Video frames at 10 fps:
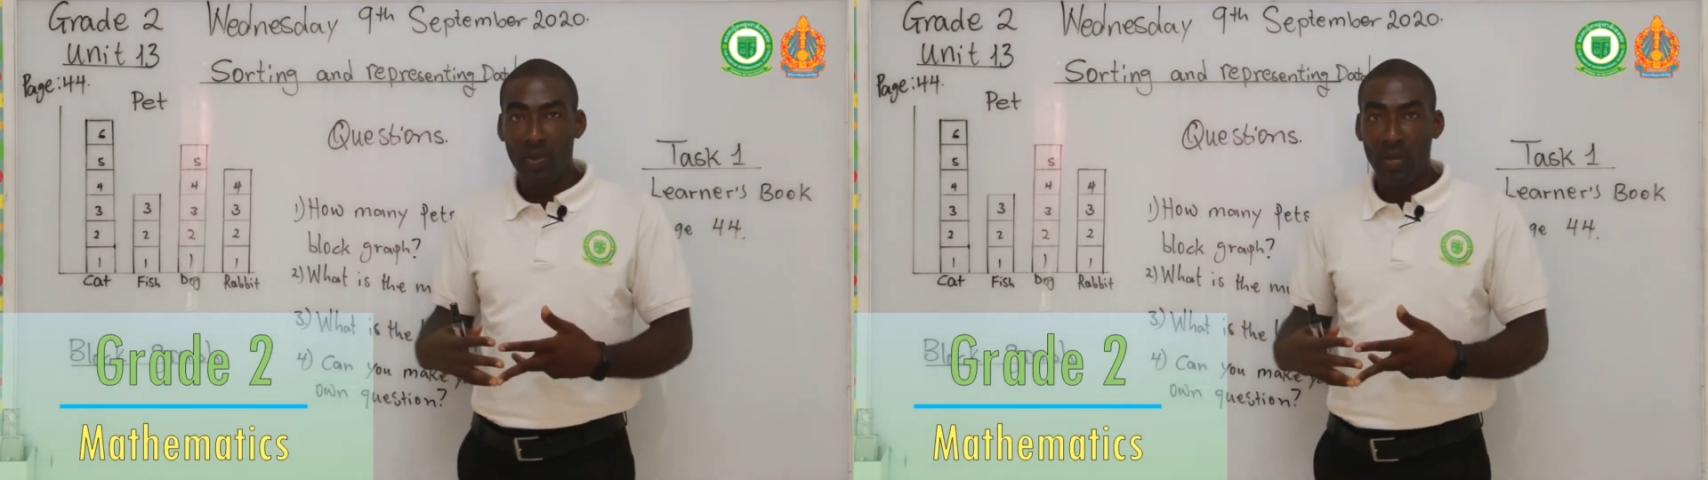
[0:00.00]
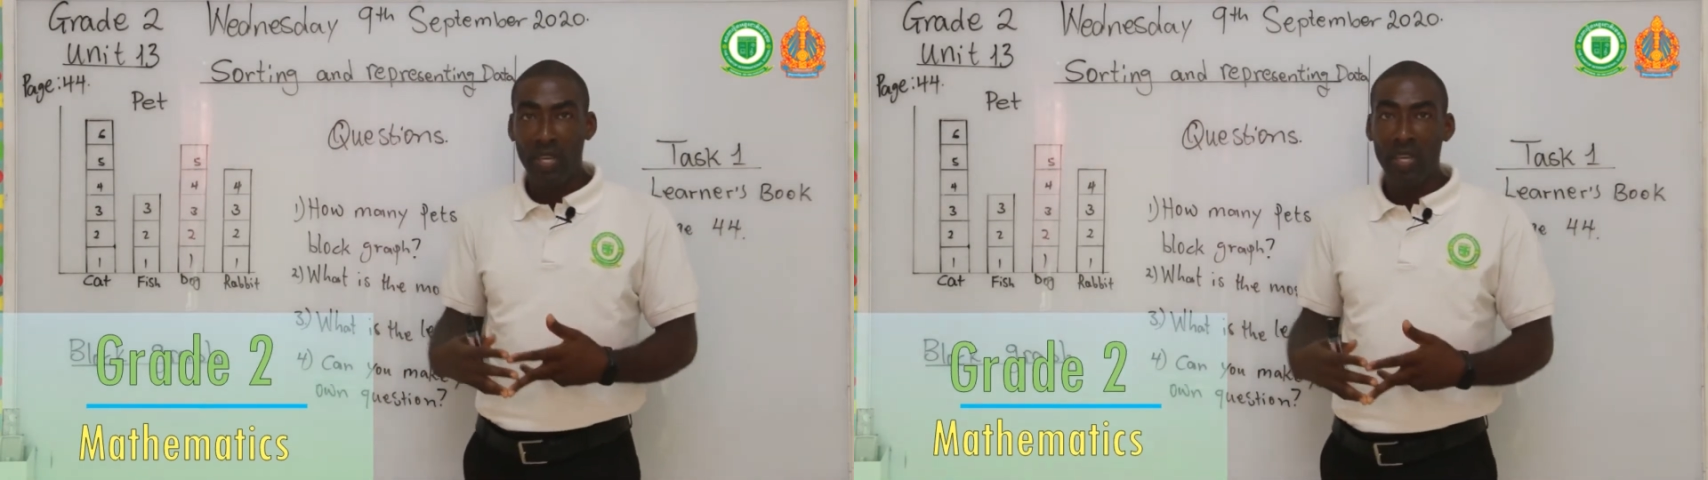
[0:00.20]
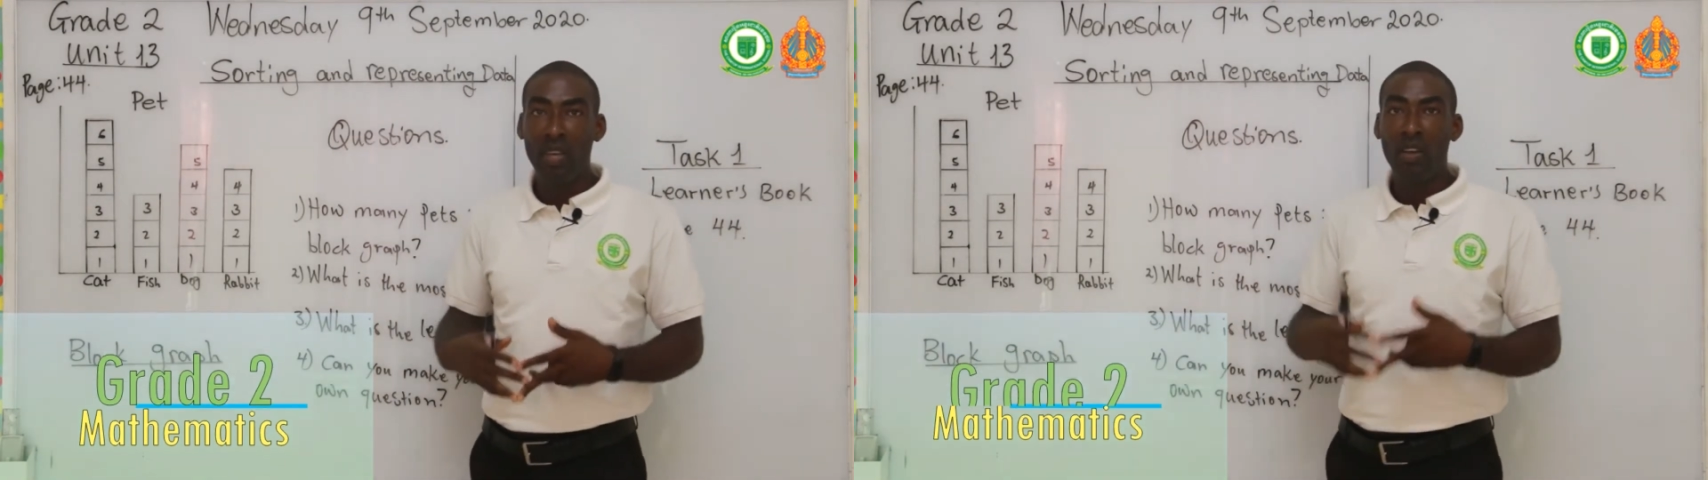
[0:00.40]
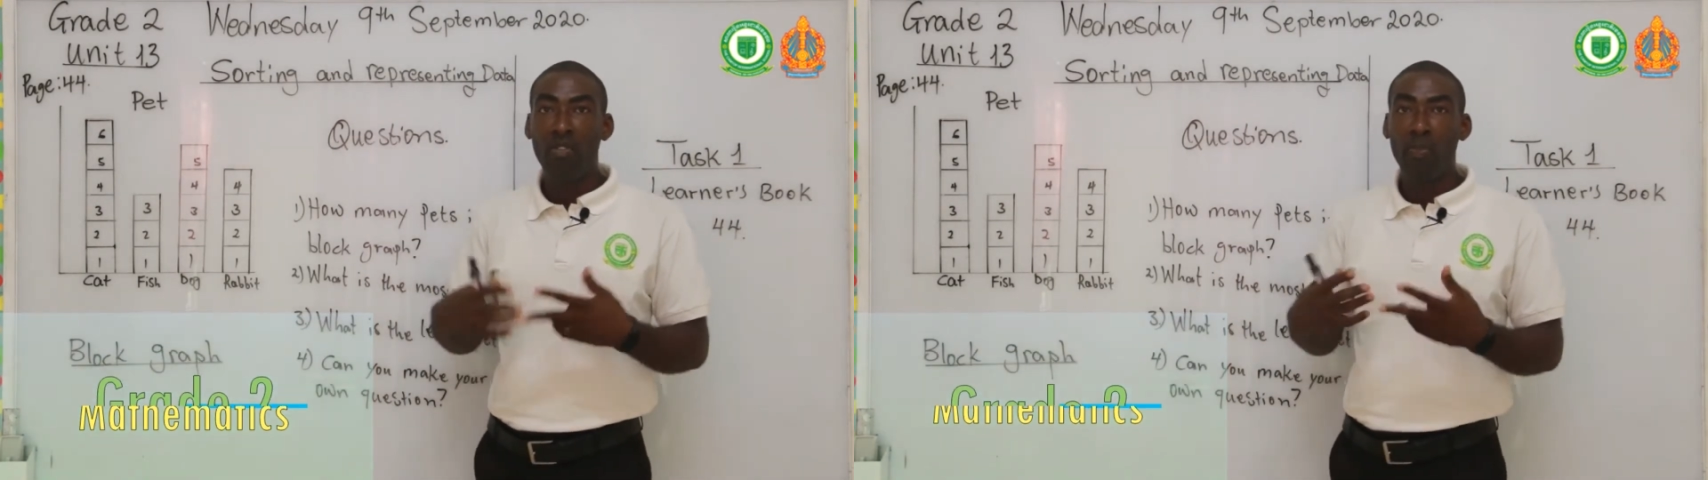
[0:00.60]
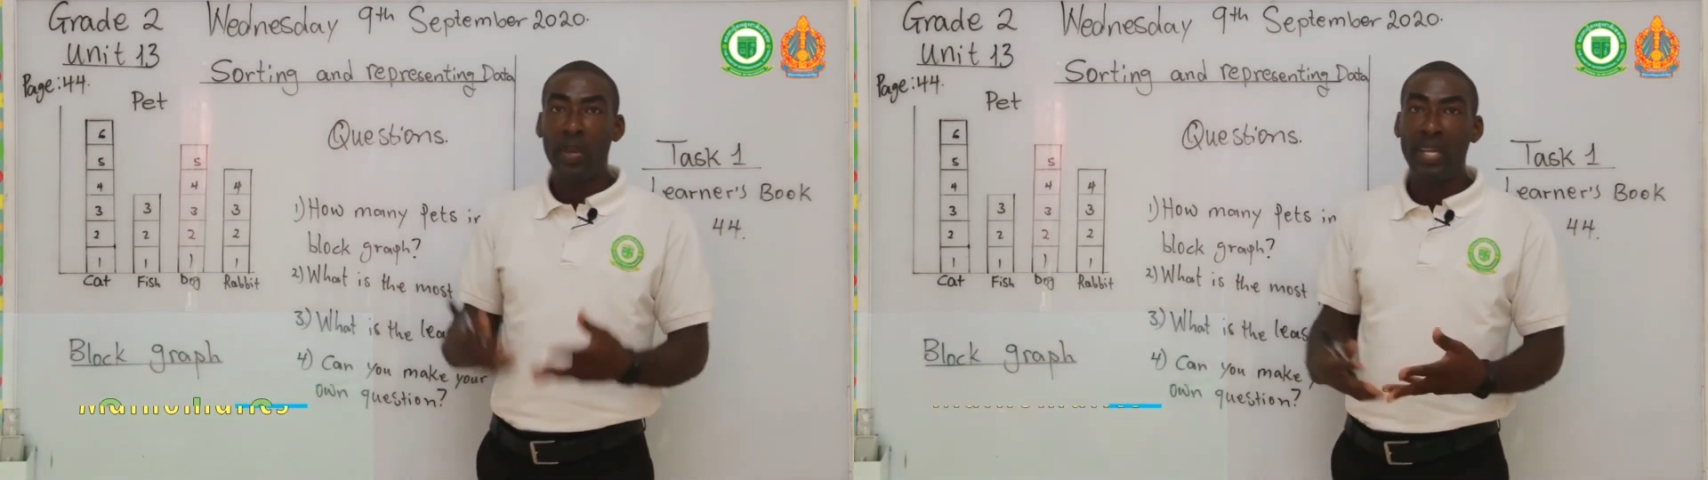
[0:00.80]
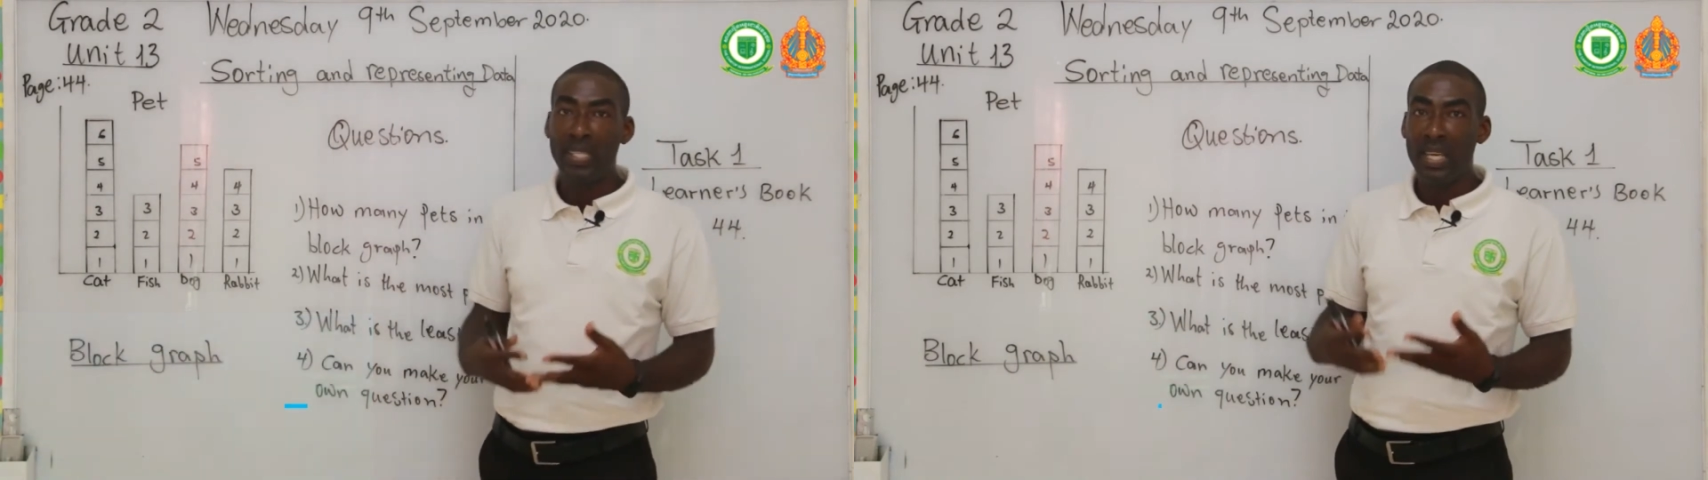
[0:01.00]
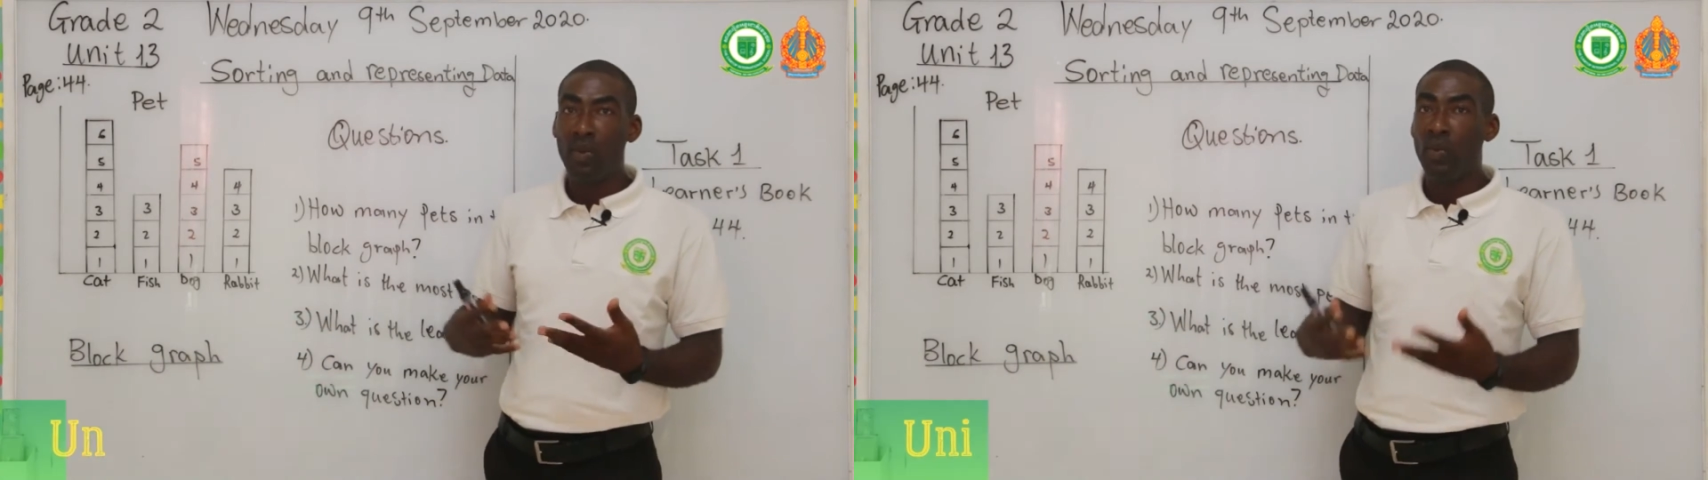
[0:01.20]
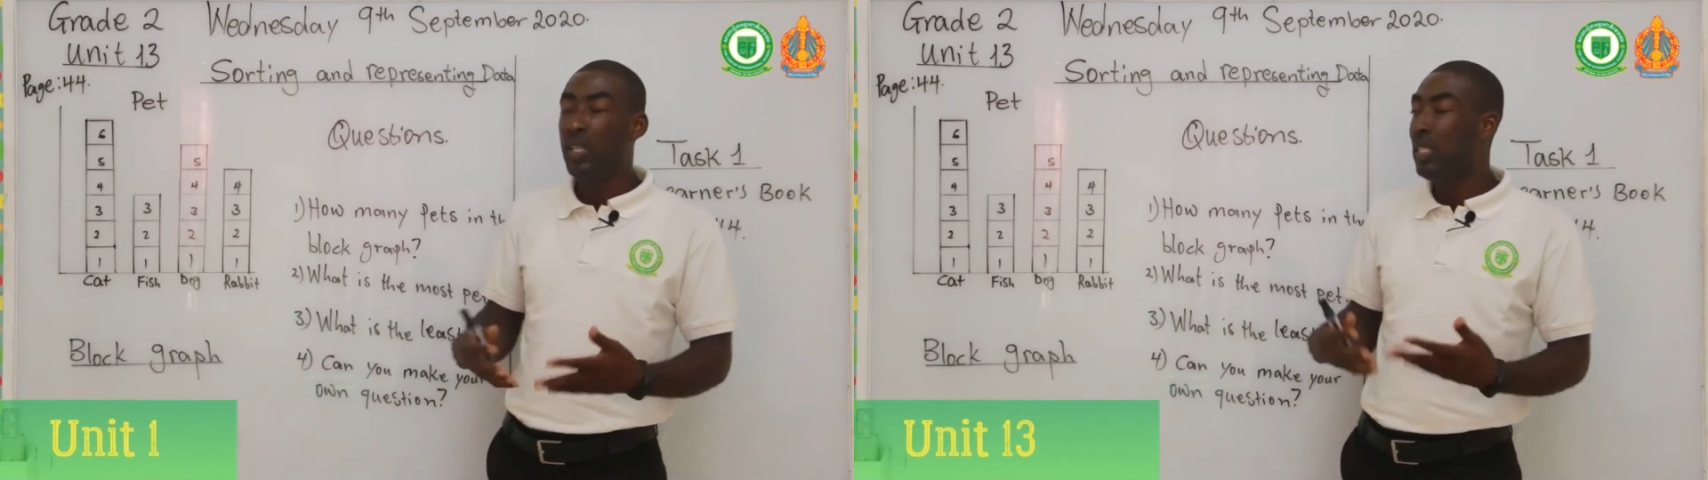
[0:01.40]
okay, of pets
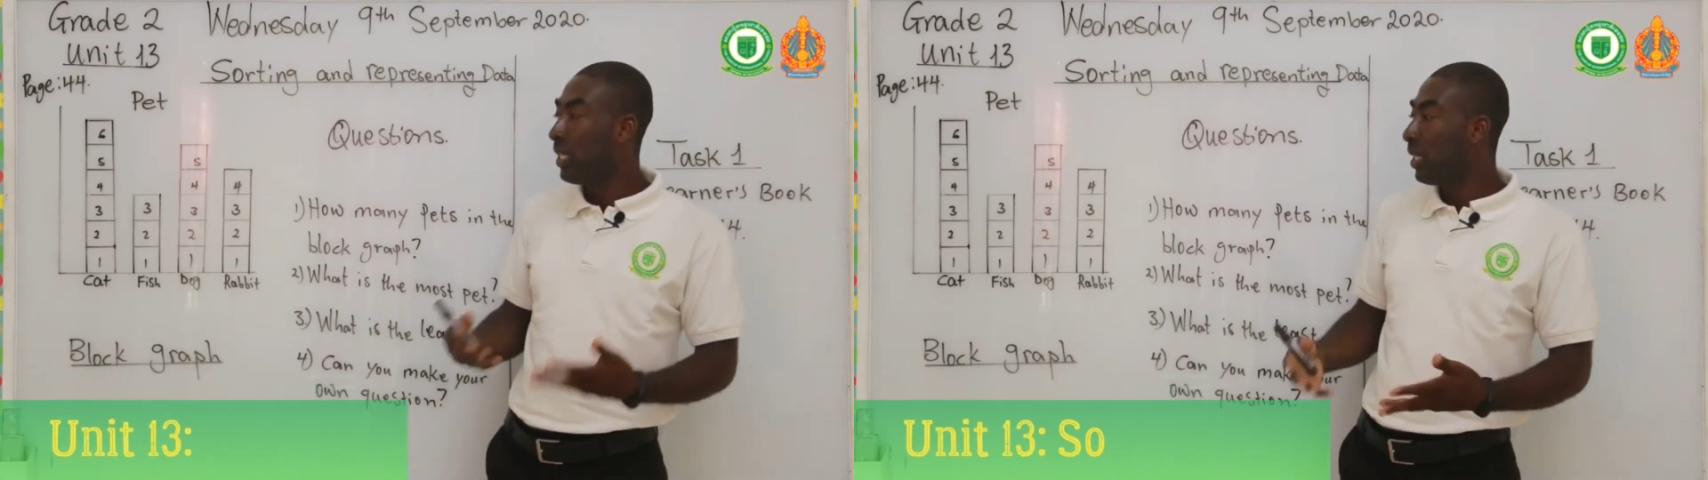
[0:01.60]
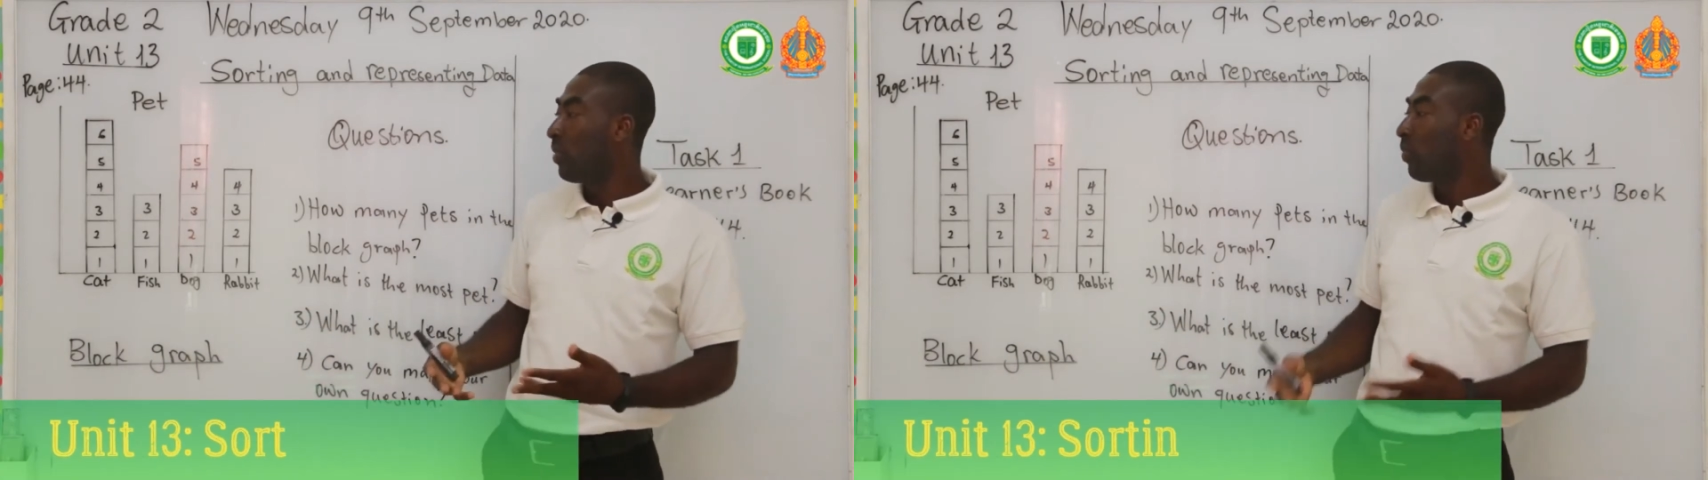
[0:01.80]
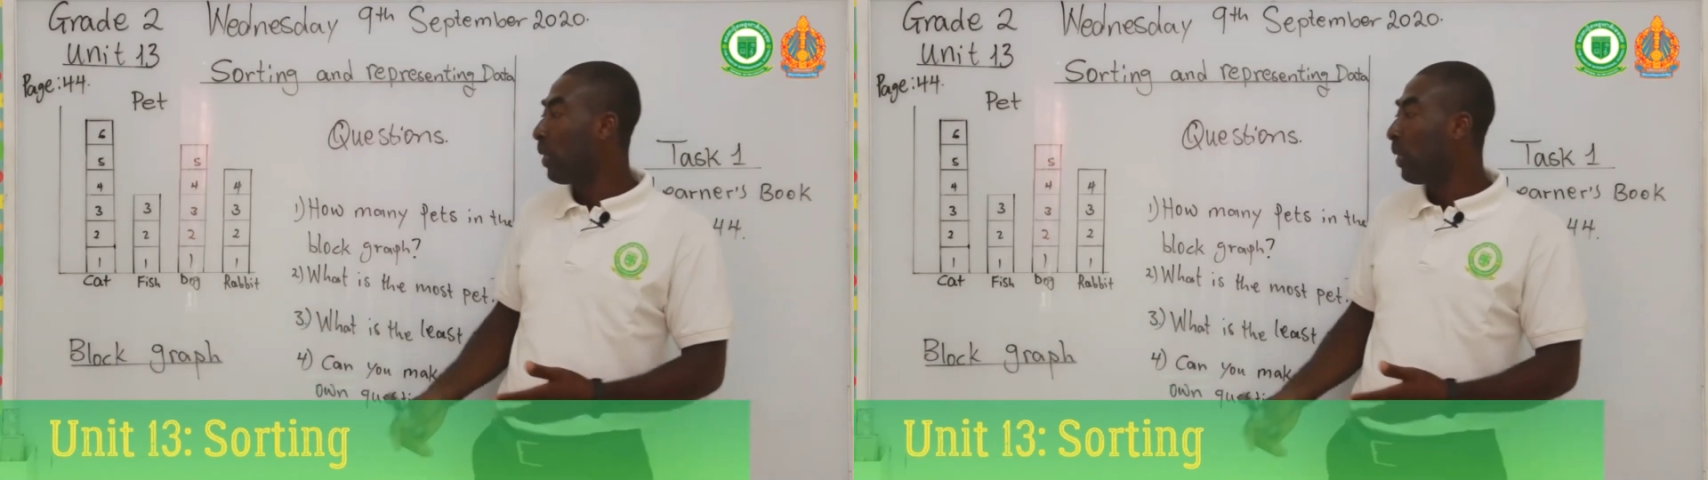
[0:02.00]
are we dealing